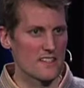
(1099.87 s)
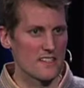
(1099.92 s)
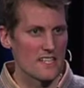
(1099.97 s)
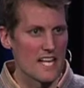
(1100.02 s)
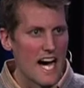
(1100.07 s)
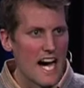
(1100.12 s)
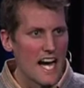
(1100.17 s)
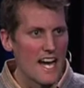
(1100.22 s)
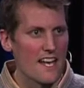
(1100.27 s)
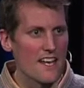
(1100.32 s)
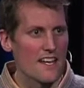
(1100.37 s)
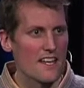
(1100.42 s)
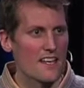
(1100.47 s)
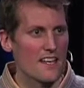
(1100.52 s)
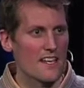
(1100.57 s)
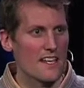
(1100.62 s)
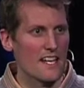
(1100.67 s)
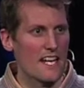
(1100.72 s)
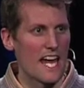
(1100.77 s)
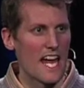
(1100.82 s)
Lot,
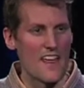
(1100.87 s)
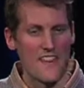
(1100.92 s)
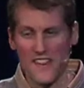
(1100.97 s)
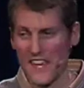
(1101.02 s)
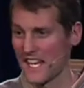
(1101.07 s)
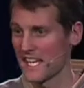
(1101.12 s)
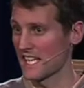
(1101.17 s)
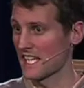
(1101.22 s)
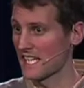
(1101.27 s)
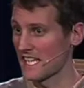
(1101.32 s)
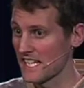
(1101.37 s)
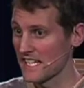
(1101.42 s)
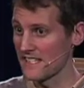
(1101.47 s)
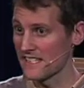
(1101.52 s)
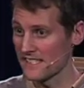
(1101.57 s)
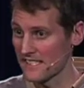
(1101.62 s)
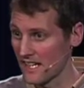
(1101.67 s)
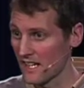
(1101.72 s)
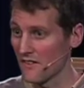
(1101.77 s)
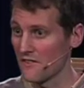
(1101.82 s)
and then he
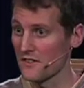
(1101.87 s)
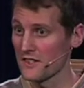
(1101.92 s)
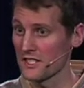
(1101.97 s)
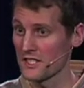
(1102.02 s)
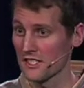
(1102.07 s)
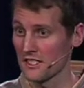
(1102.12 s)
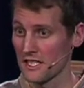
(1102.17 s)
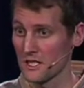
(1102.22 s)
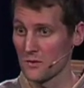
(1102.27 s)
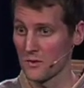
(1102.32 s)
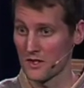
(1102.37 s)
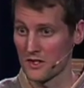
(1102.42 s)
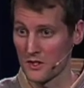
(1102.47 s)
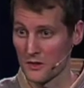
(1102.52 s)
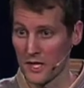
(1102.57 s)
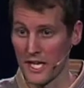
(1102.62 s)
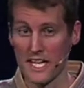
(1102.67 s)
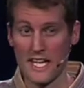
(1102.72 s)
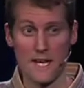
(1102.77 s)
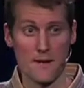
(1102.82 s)
selfishly, with
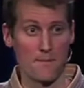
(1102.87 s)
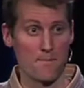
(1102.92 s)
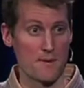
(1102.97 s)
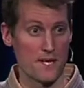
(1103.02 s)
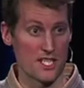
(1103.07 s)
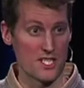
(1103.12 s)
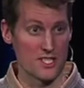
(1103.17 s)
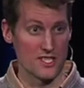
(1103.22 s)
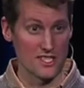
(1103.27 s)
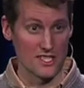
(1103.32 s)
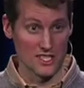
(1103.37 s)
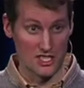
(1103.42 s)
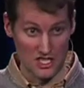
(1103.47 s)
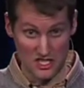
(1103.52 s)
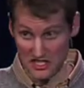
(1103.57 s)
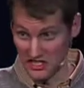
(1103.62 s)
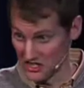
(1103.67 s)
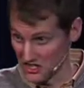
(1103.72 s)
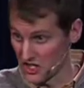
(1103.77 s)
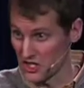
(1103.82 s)
great ambition,
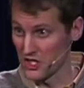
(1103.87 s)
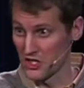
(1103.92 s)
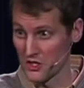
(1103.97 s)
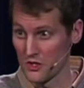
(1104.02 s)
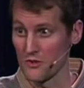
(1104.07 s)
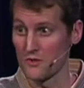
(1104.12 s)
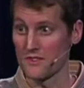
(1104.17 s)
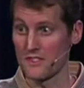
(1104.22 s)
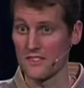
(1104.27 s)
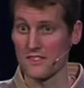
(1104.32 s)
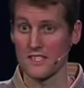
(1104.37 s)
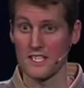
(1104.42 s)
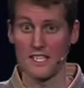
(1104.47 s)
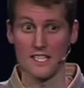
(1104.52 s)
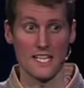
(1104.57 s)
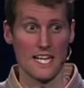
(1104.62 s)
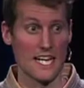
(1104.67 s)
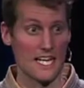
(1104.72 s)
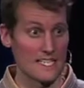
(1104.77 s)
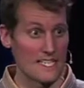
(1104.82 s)
chooses
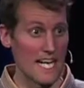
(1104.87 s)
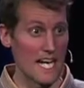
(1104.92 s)
it, and